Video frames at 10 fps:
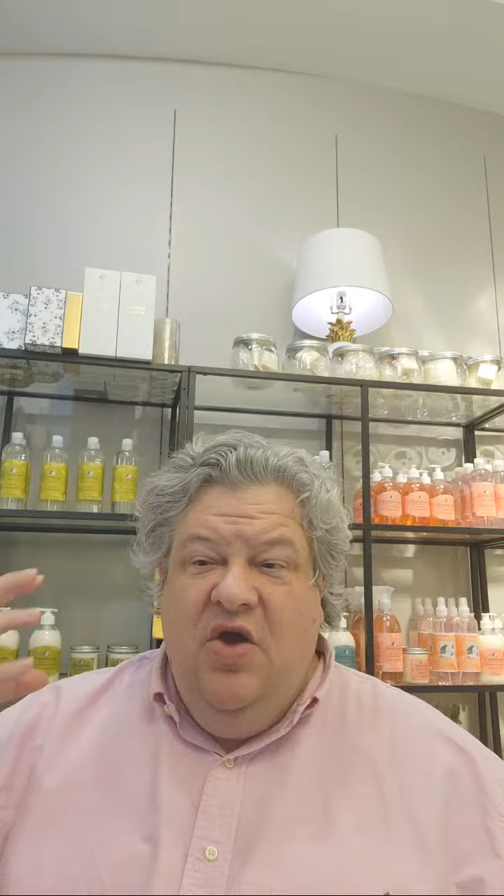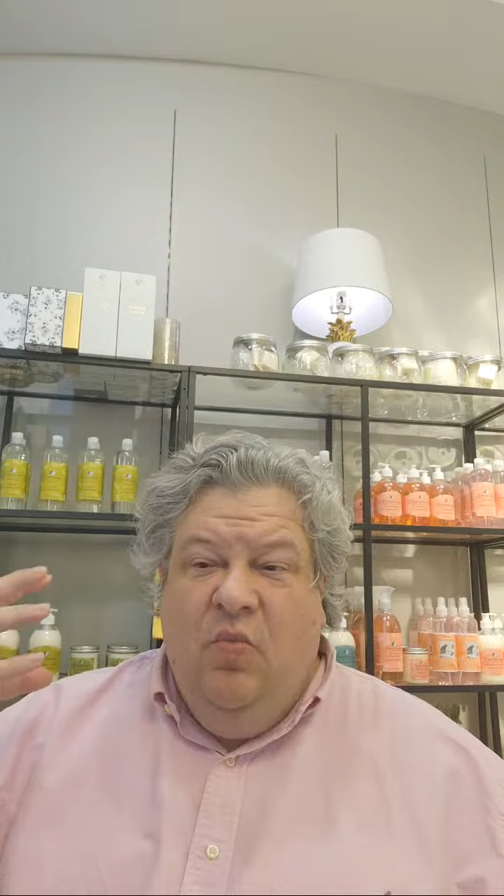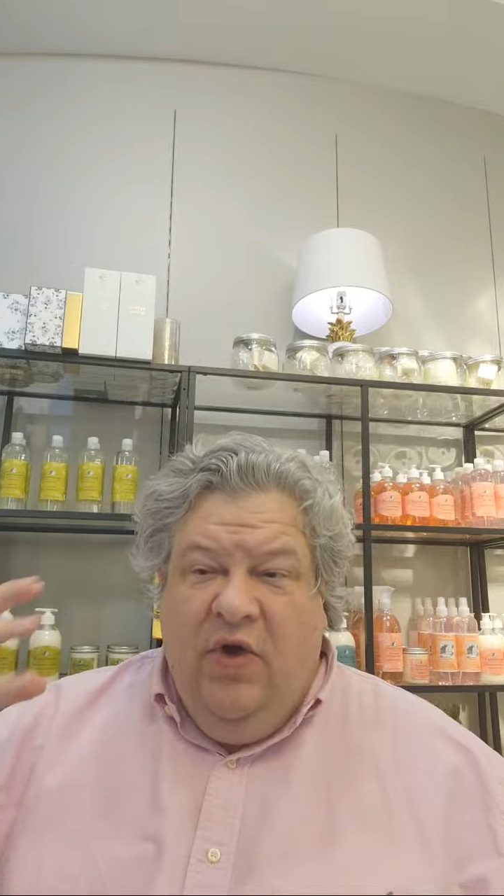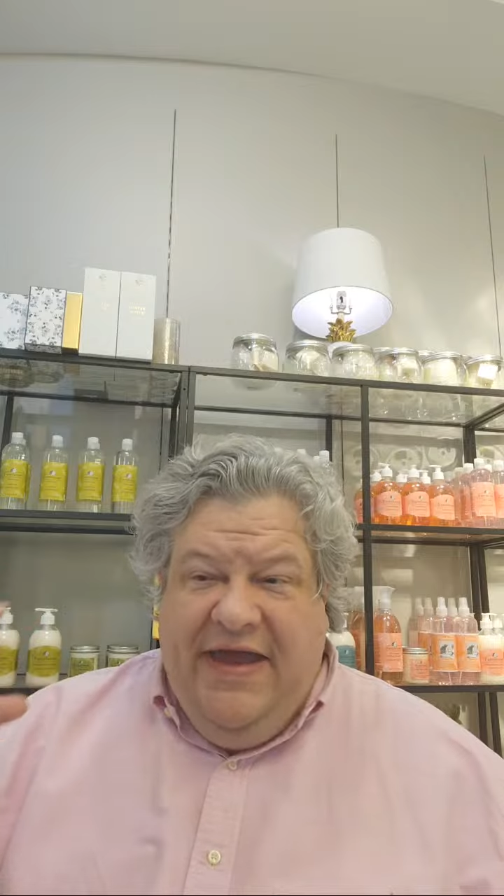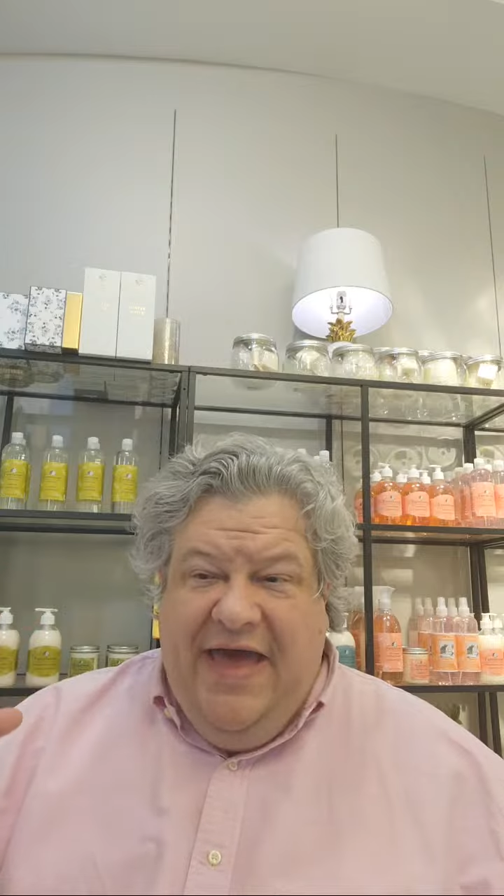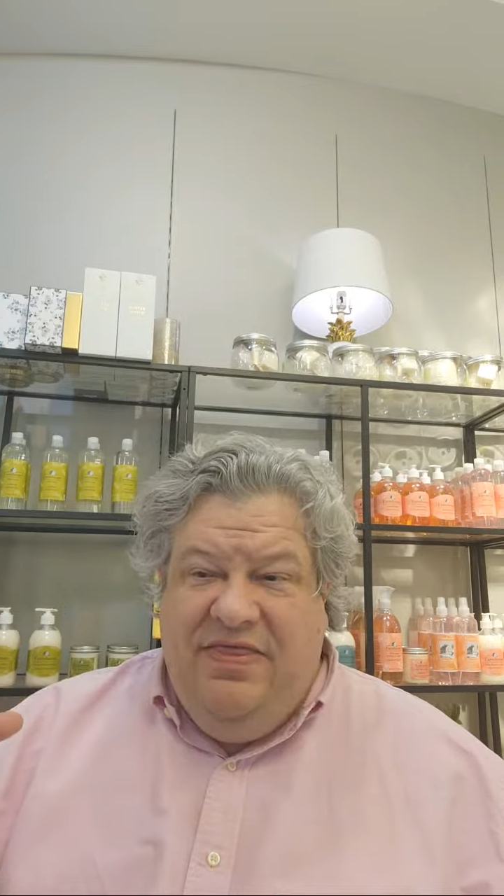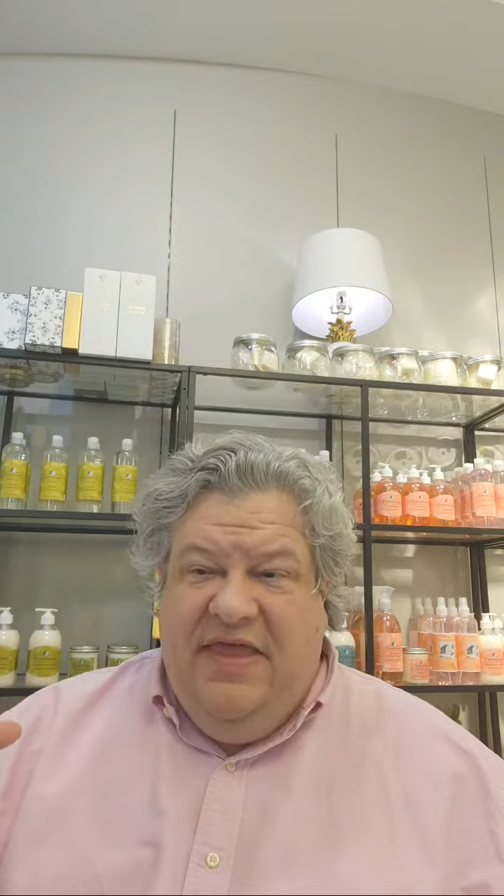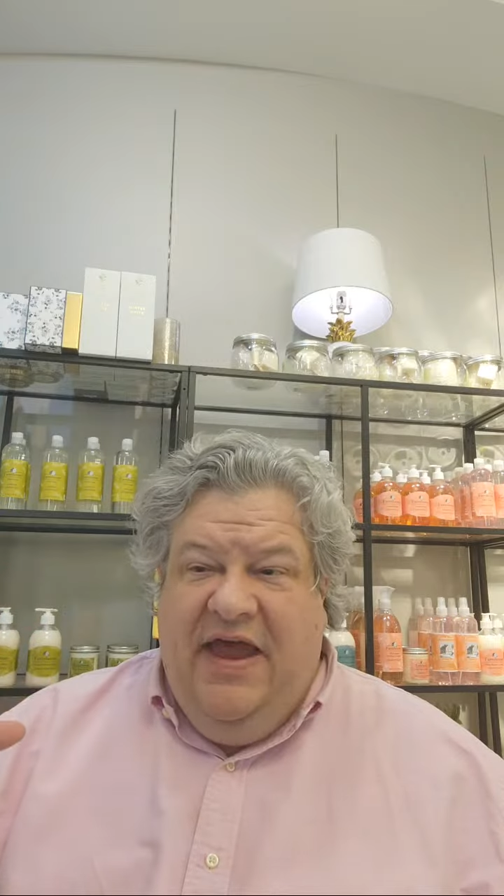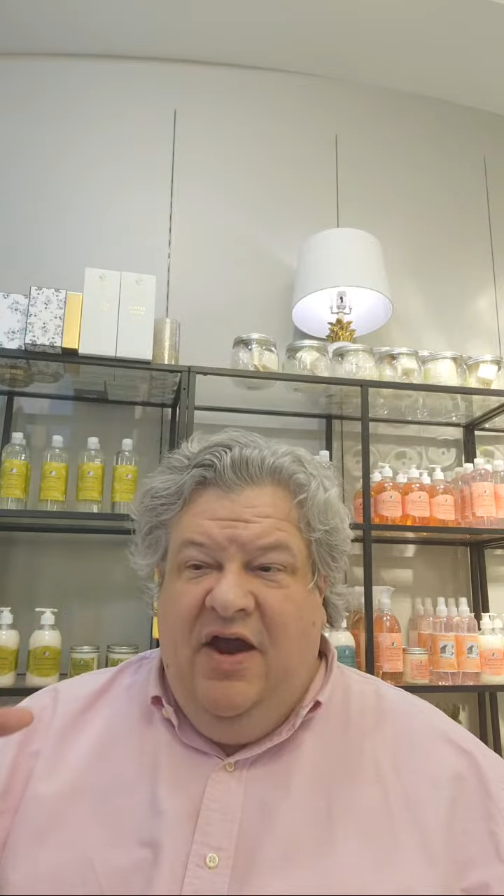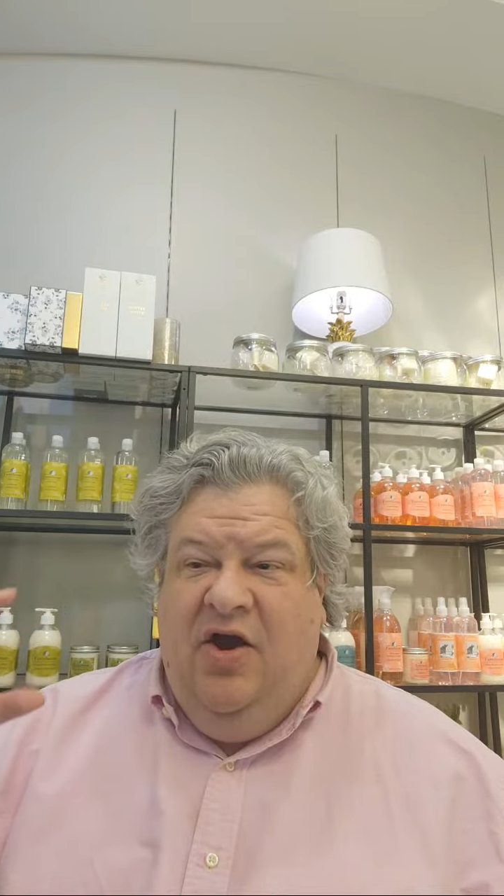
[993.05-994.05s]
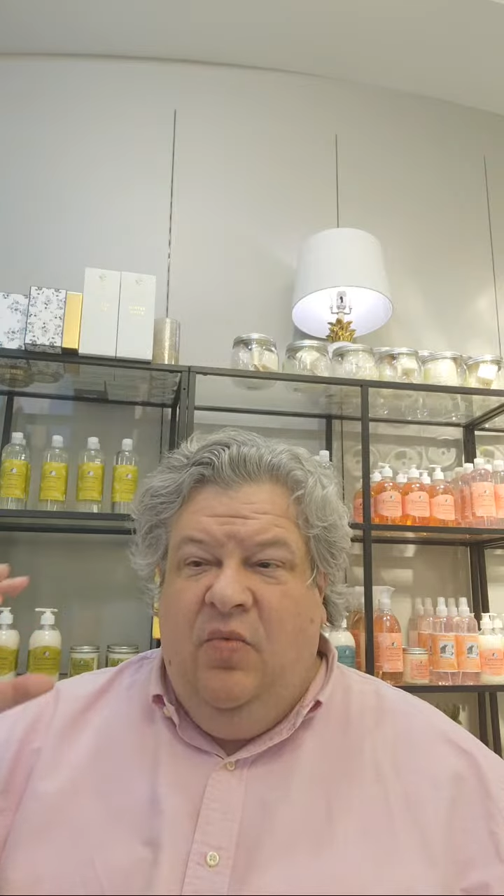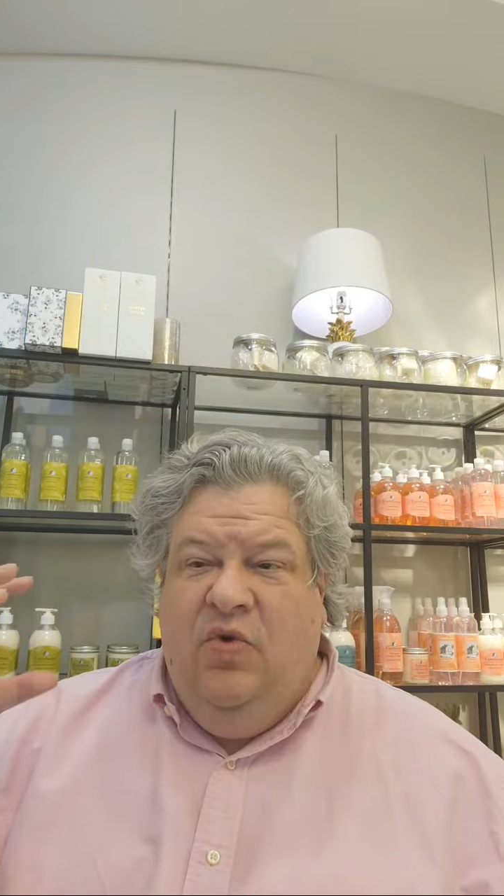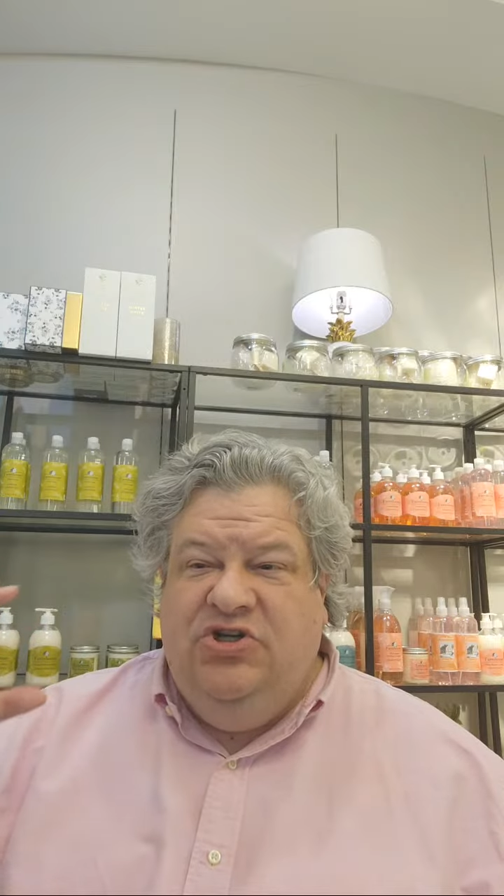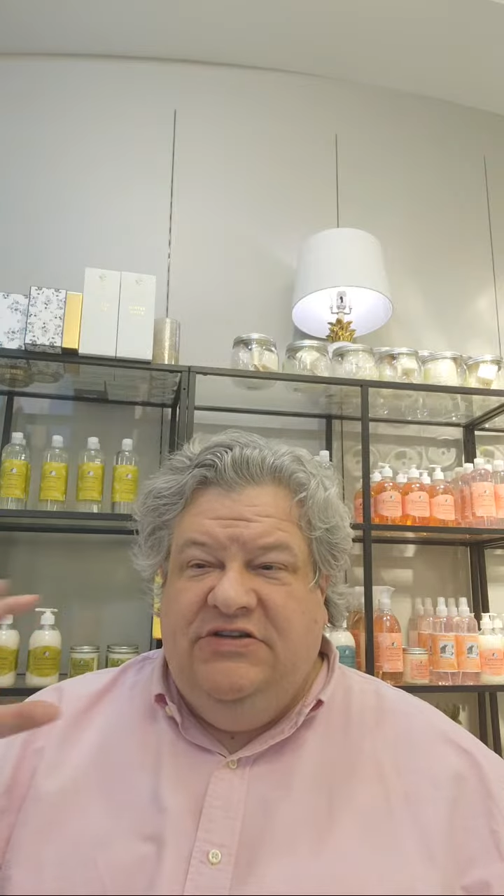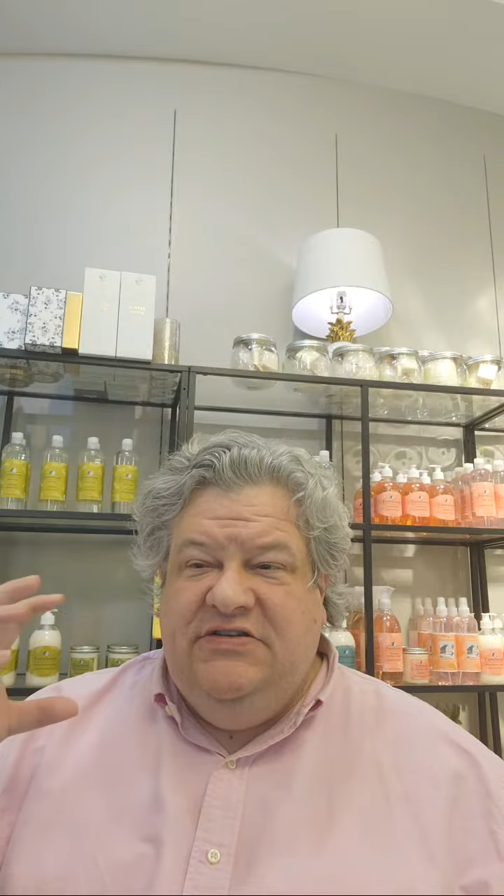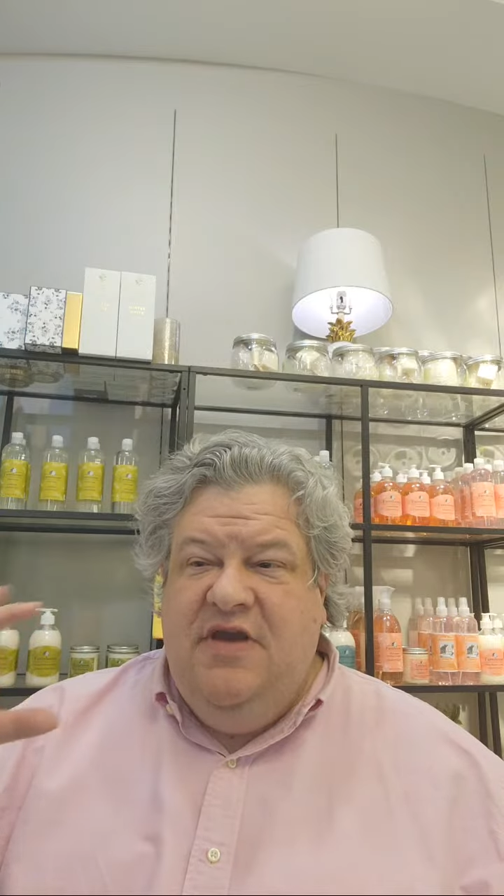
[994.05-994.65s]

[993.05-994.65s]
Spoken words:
We're getting there. We're just